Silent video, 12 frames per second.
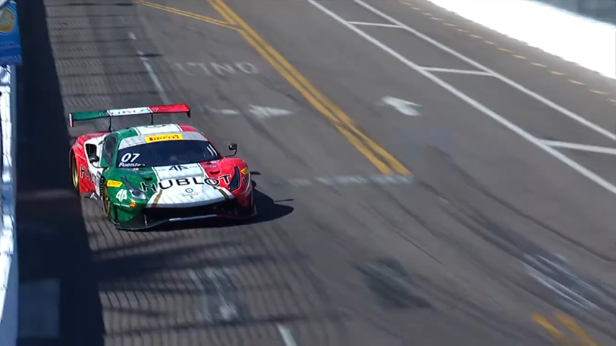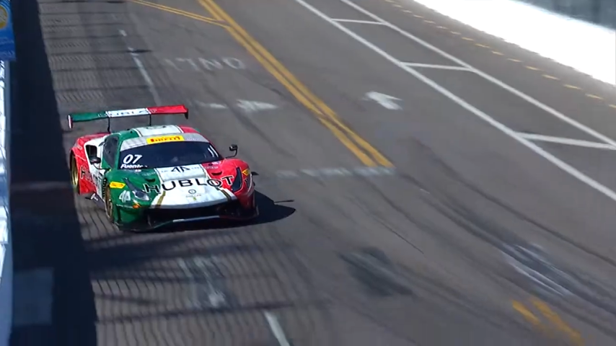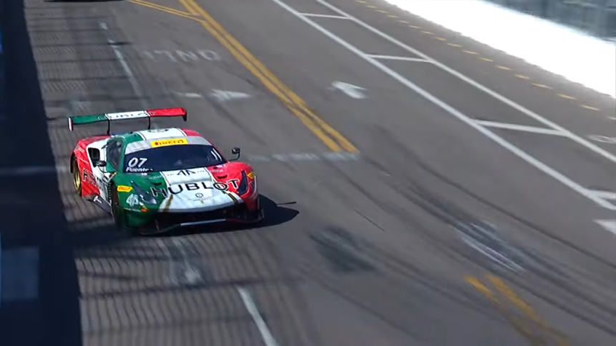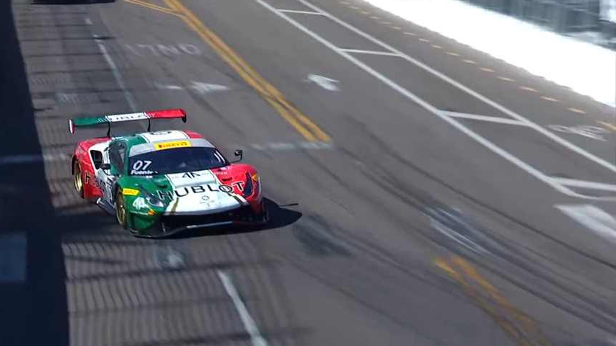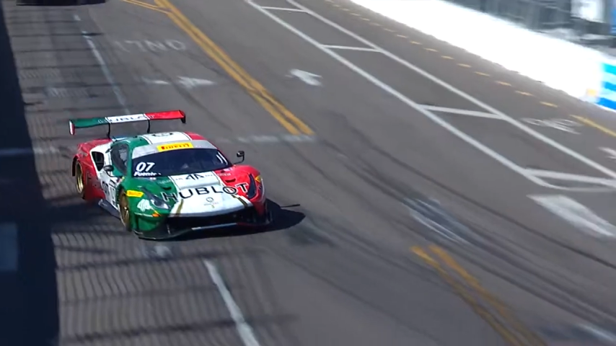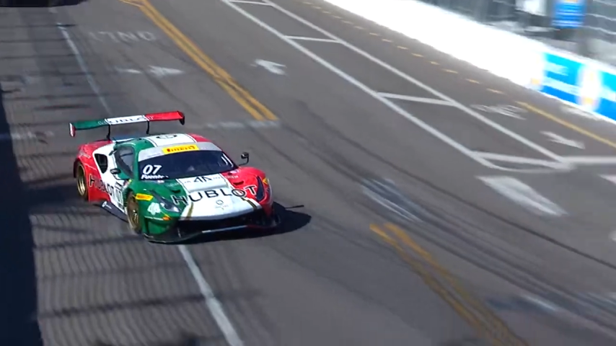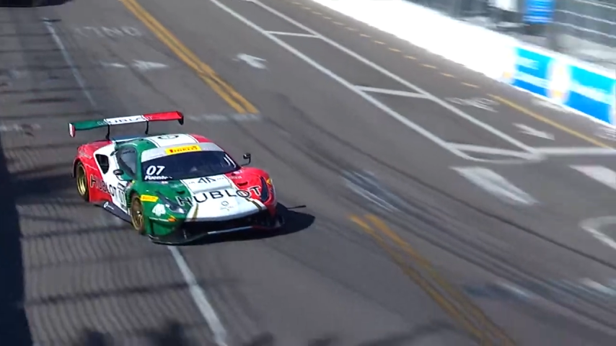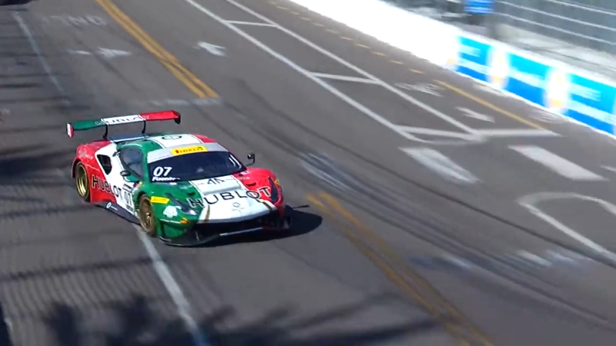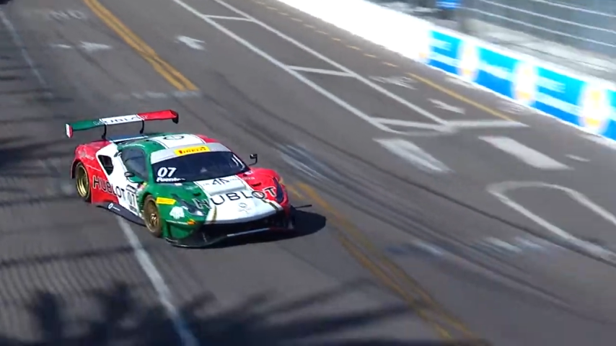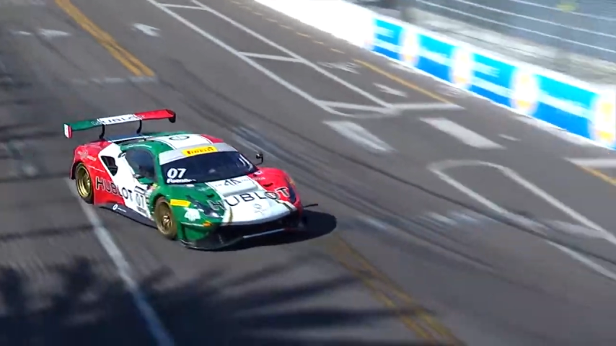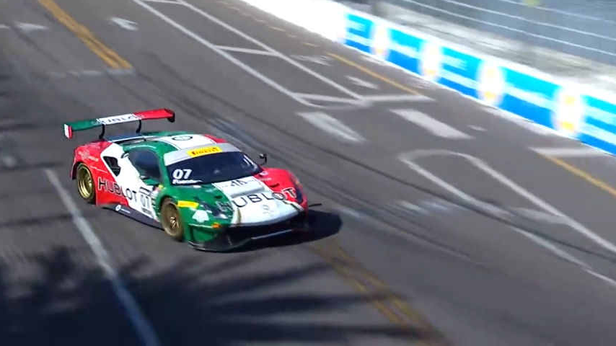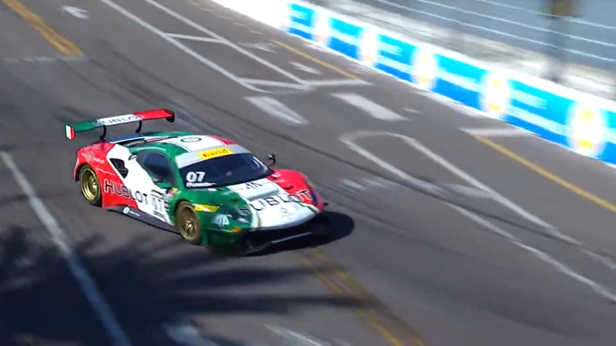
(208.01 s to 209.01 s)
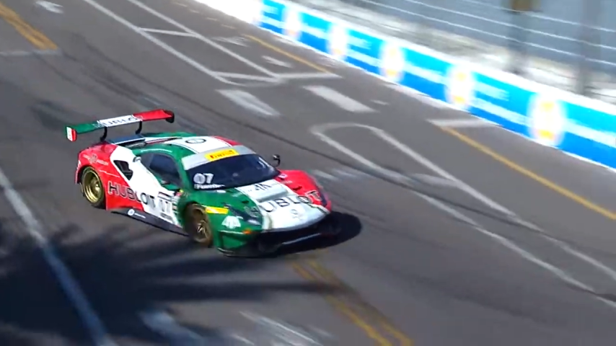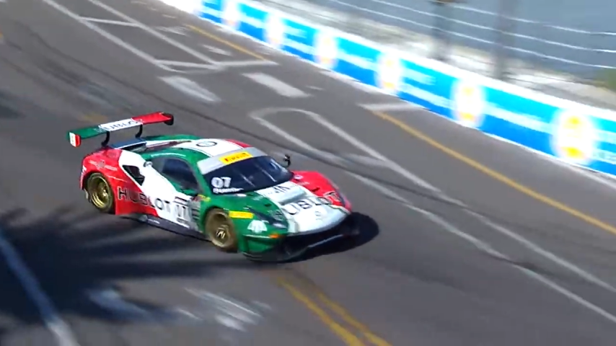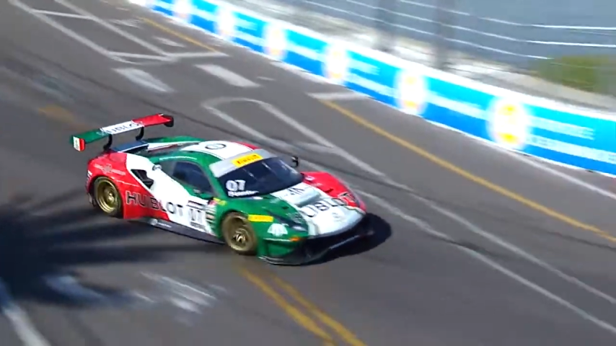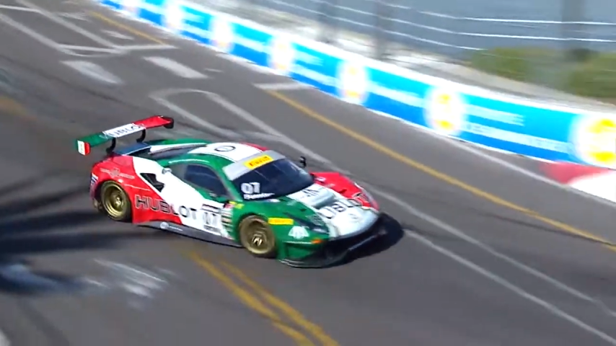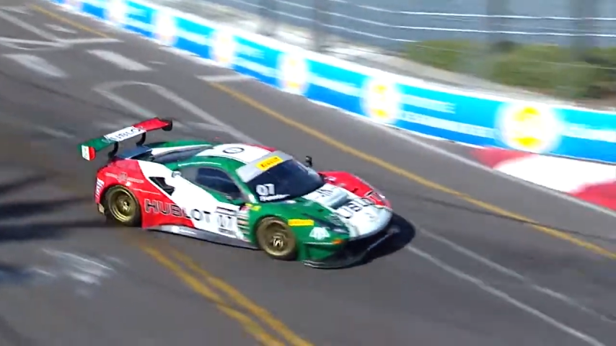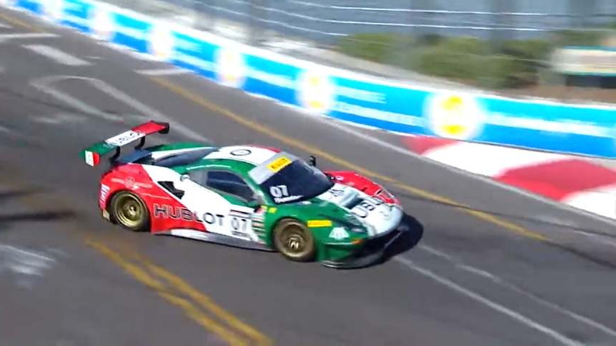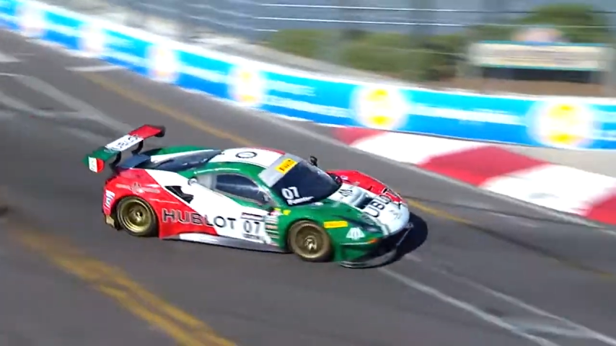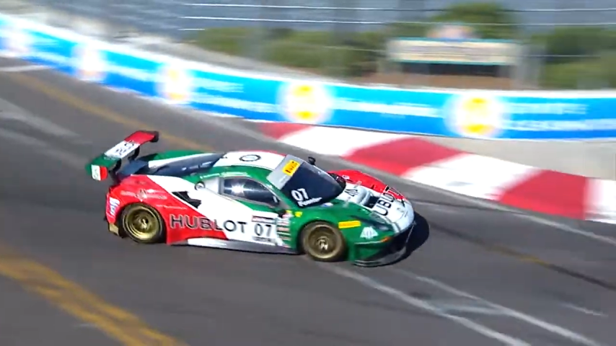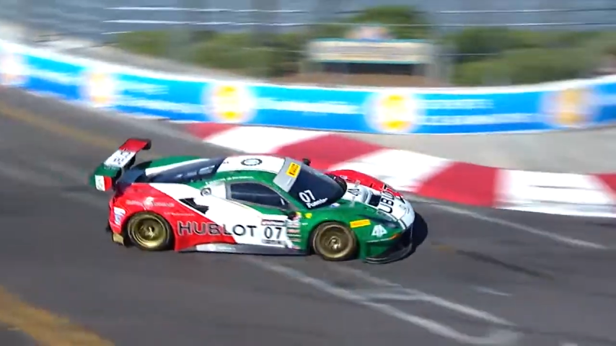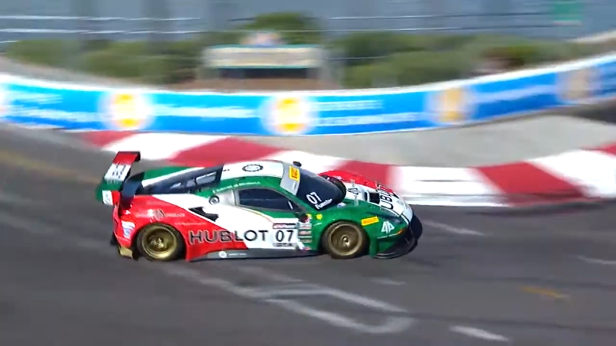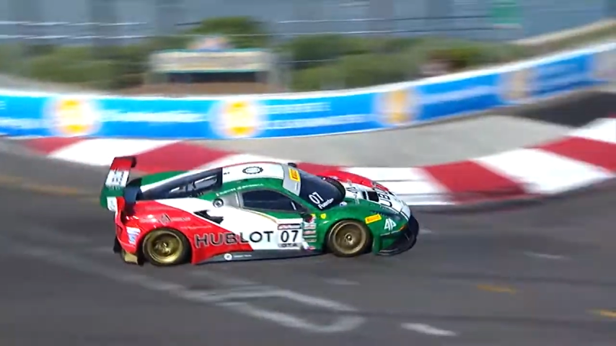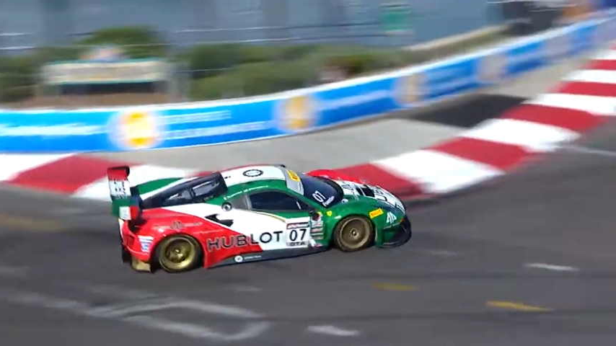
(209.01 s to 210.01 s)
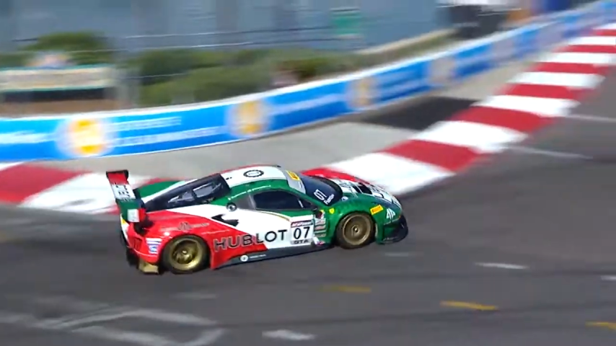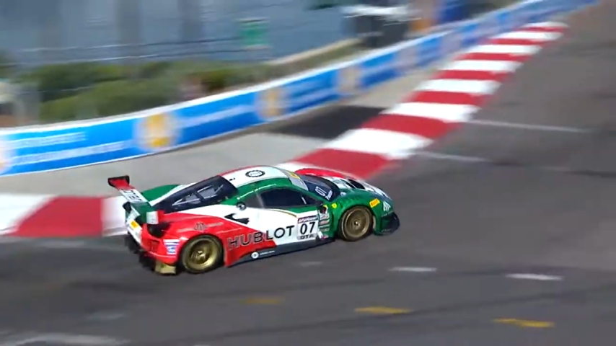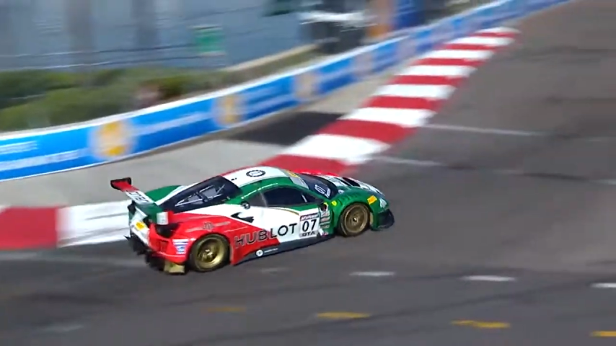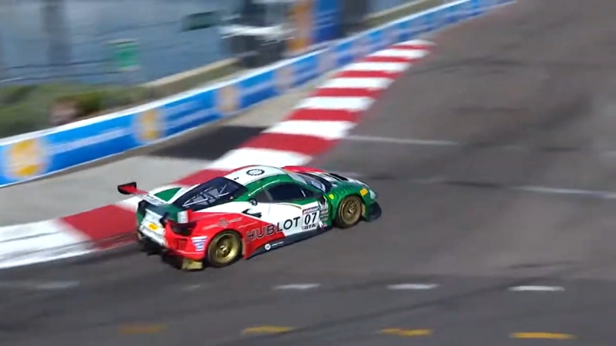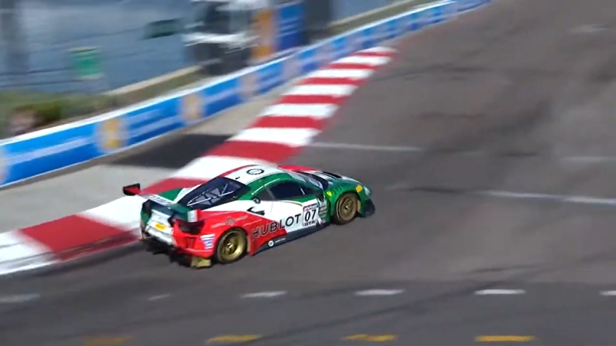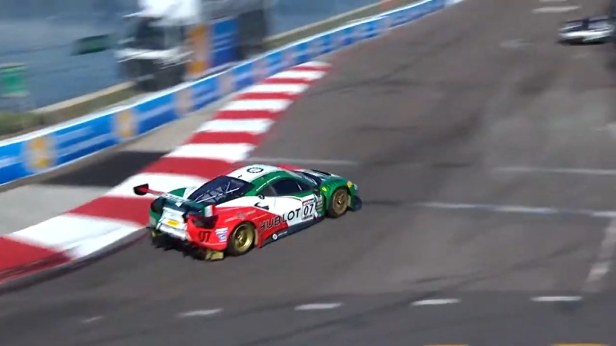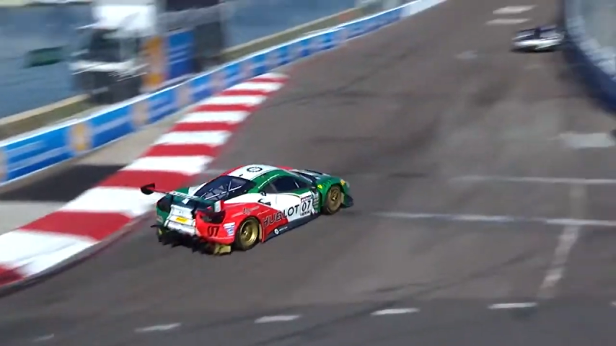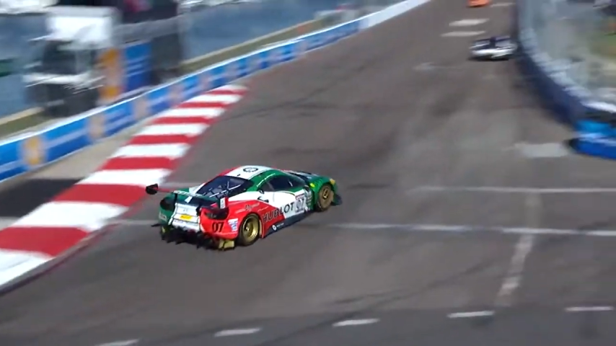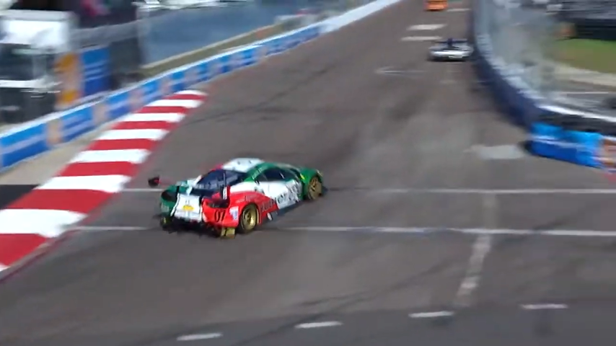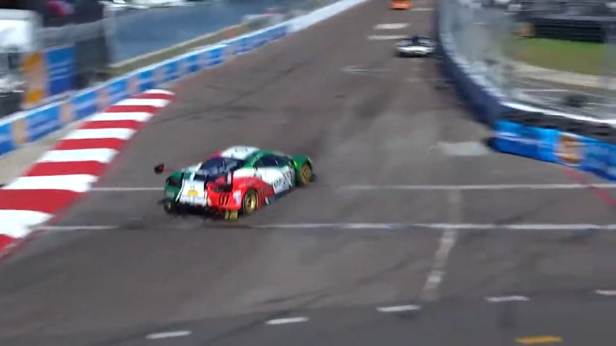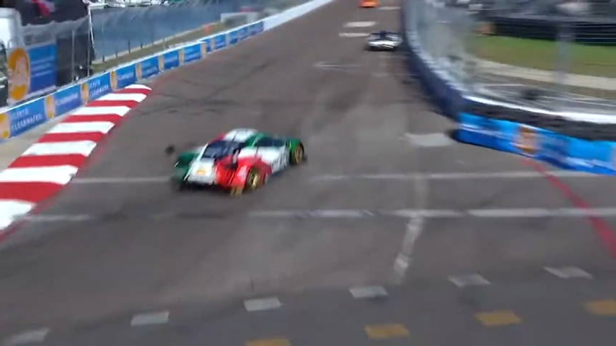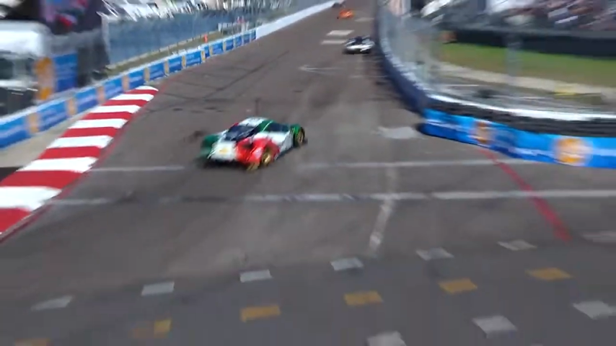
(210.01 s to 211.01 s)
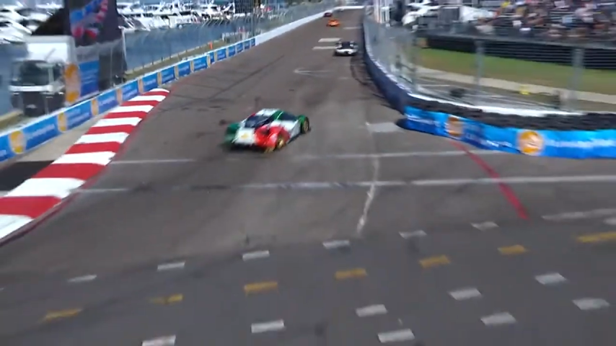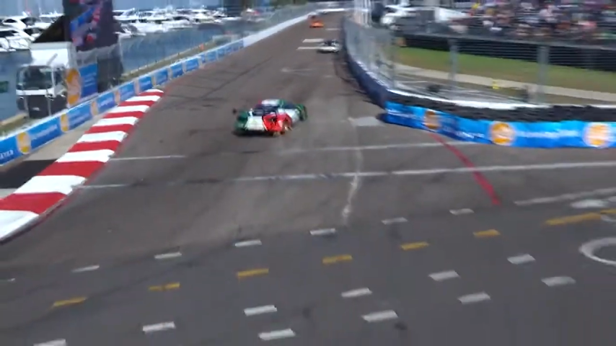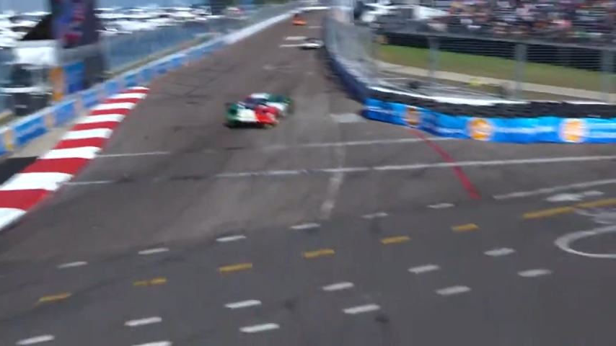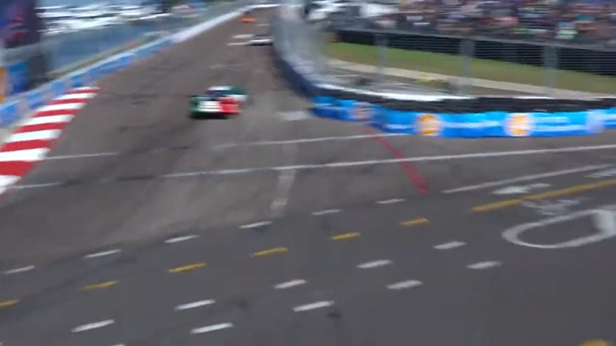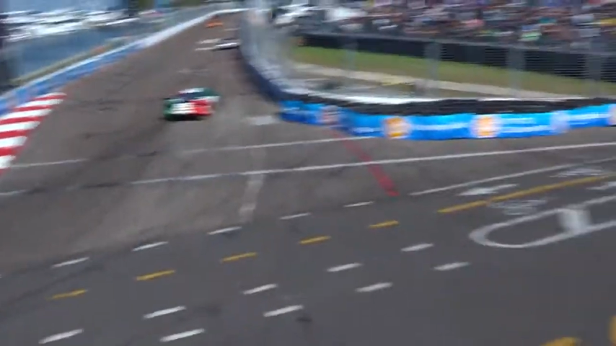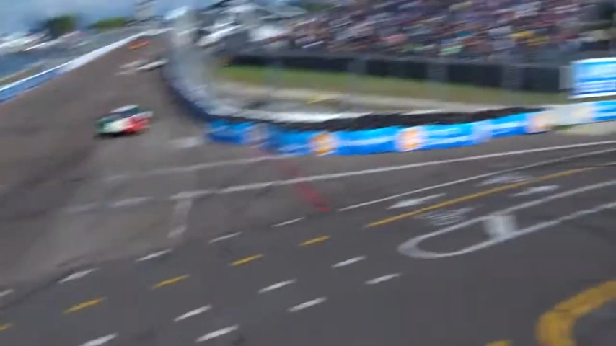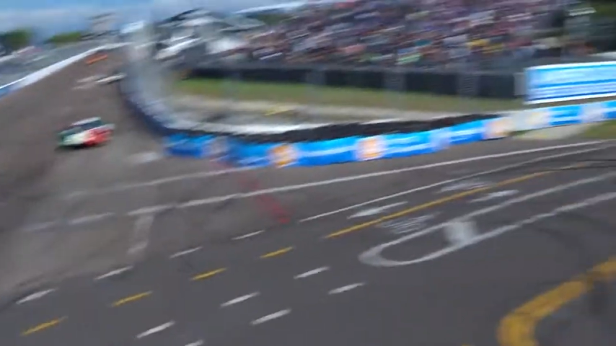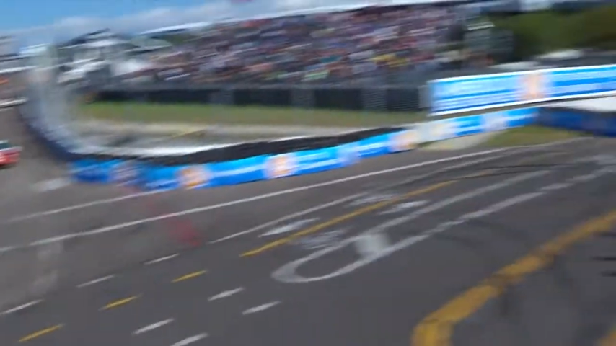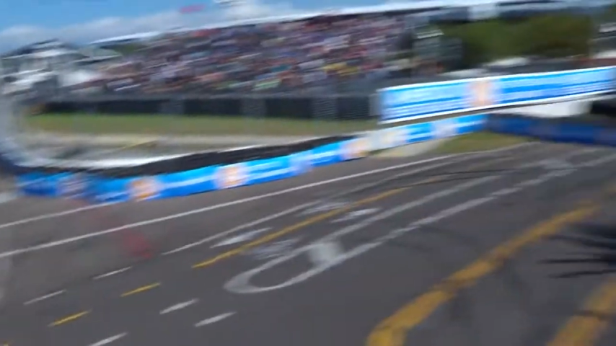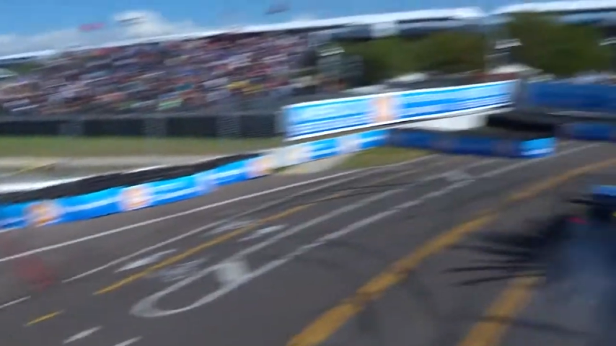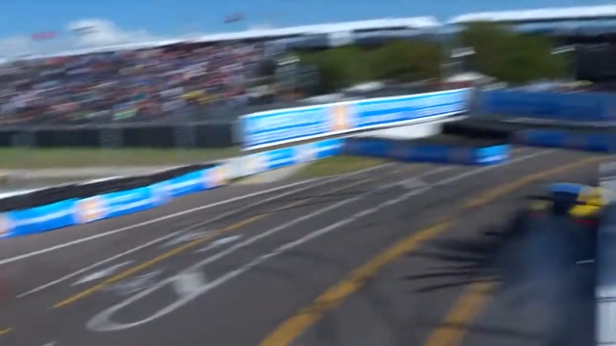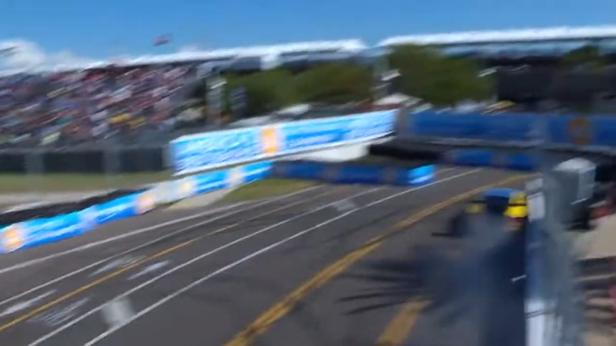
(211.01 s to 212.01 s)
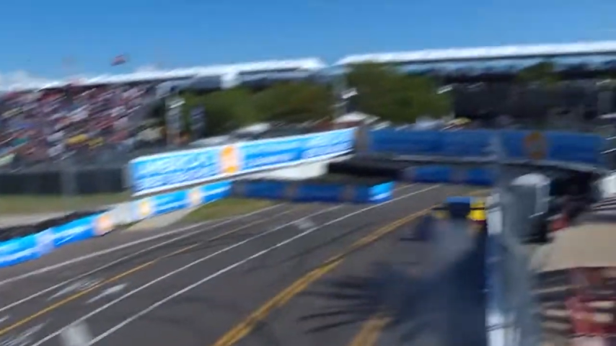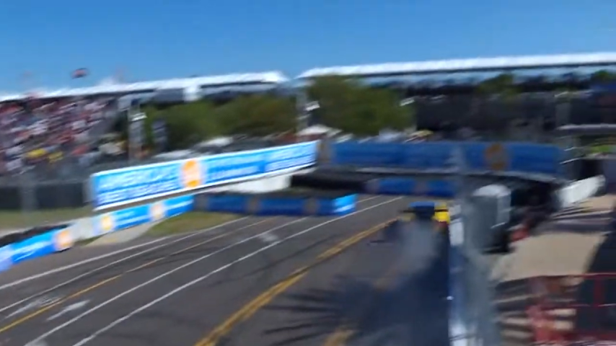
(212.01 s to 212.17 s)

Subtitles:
Nobody's mouth can be seen.